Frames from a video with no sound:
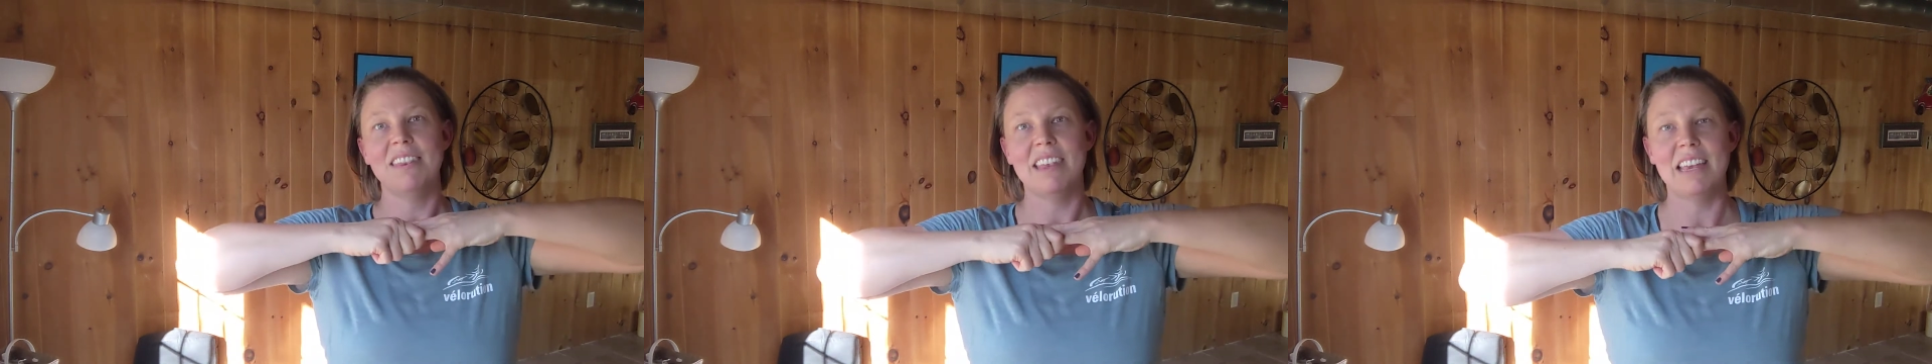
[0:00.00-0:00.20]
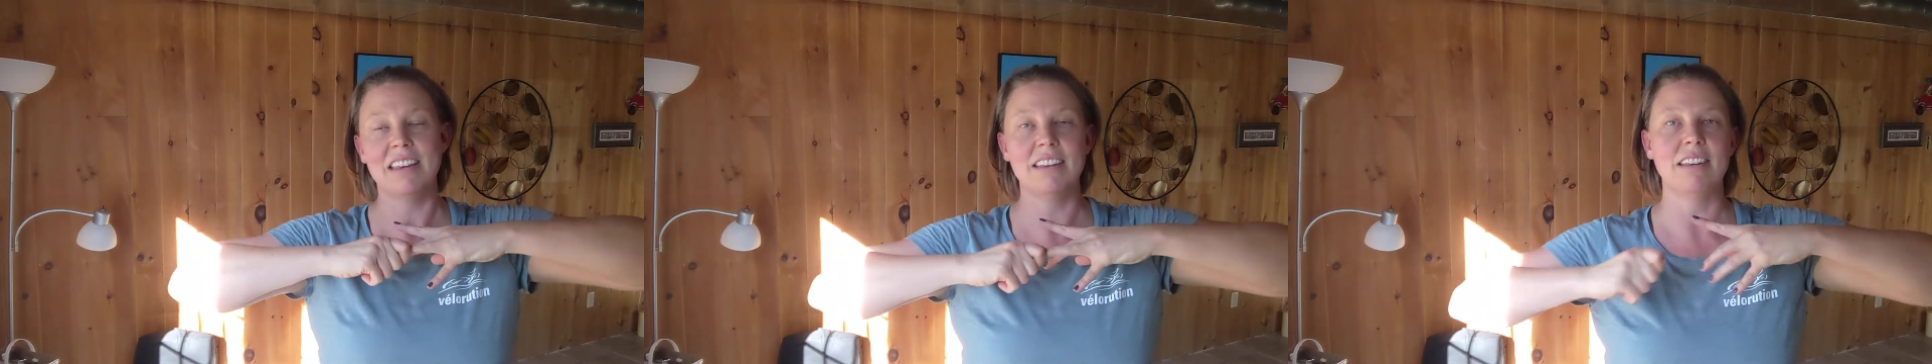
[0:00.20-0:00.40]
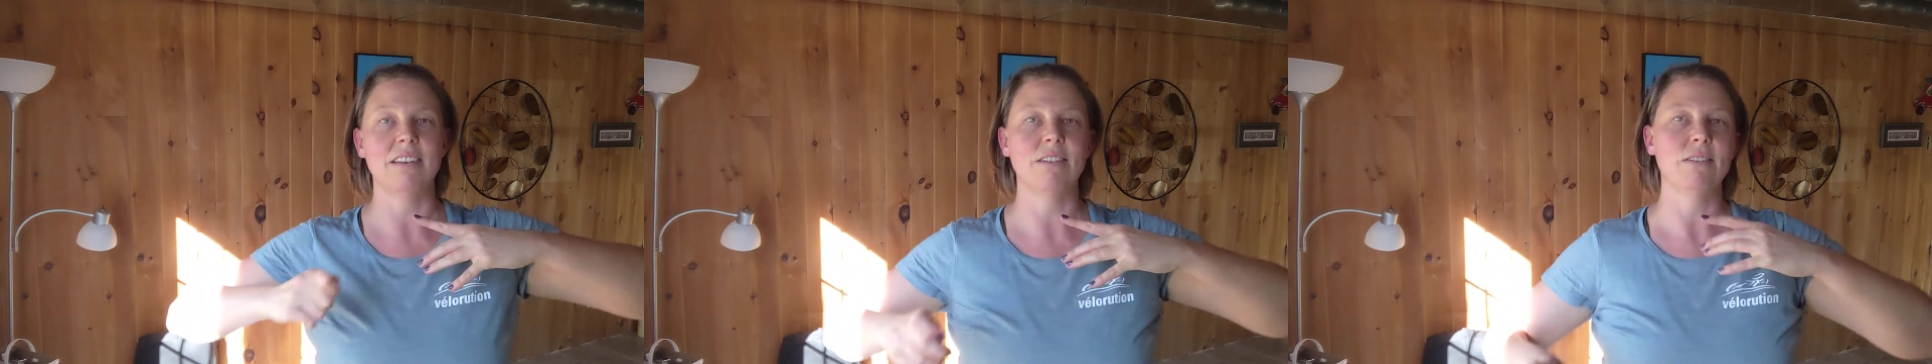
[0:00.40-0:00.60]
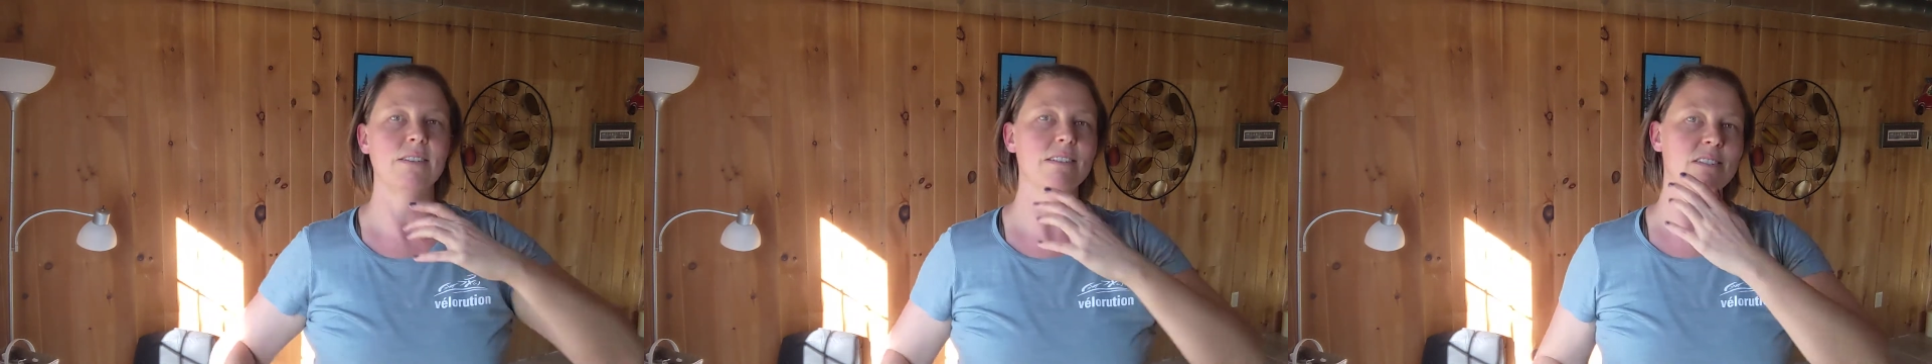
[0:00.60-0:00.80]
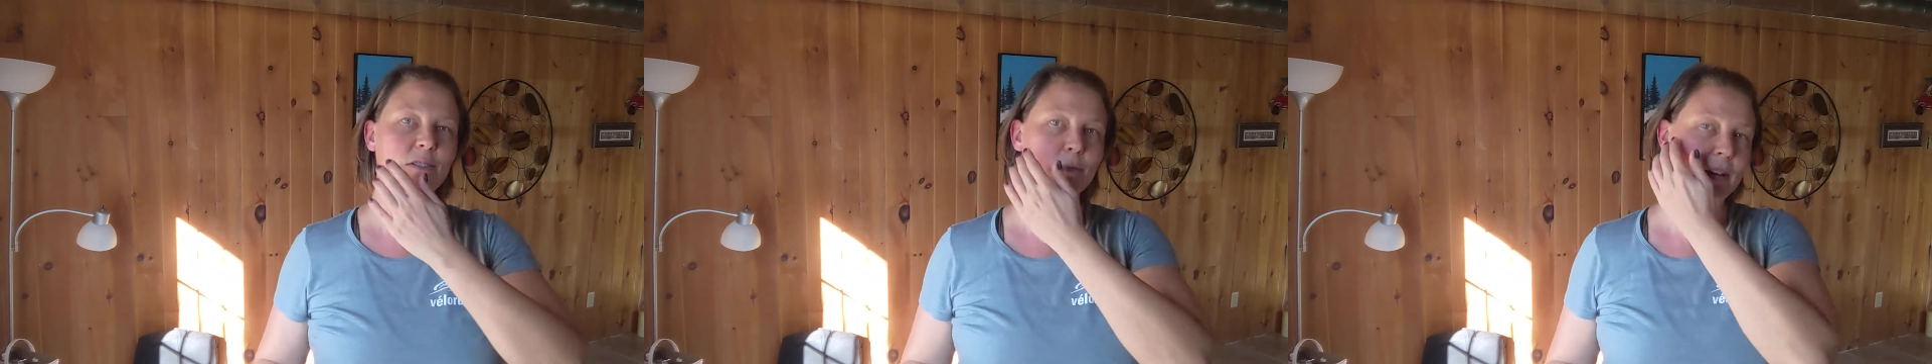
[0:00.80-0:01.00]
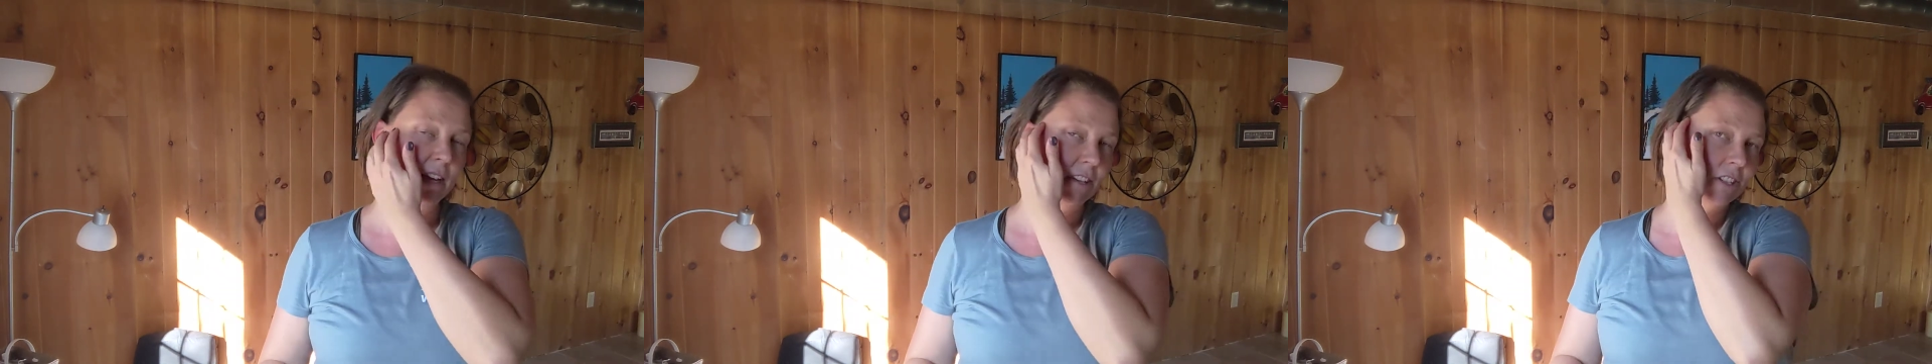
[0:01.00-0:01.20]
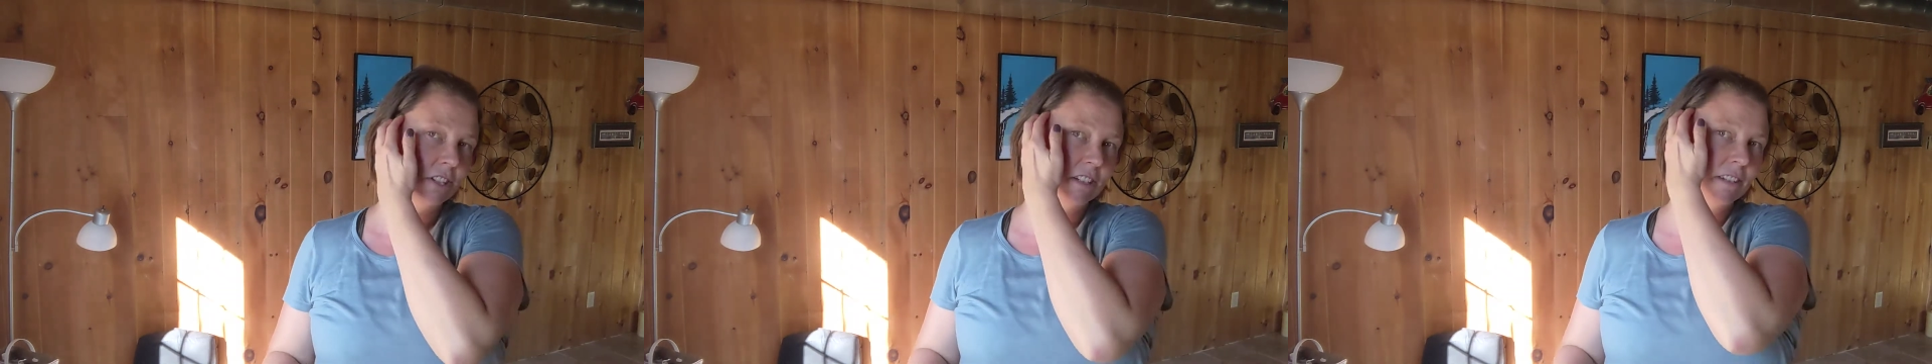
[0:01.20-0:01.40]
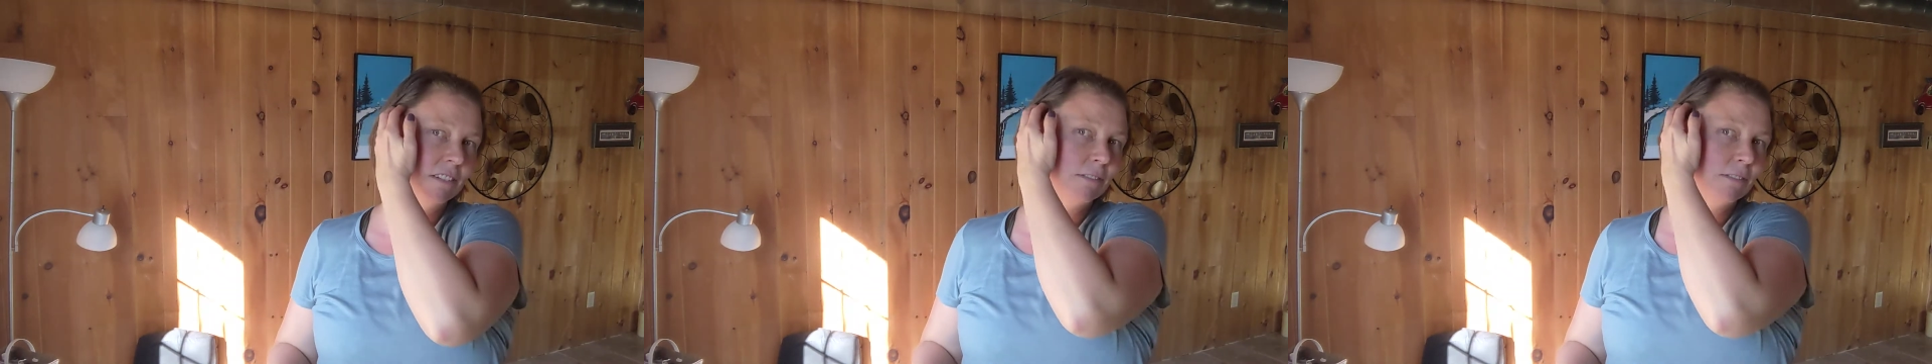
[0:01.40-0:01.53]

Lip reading: thank you so much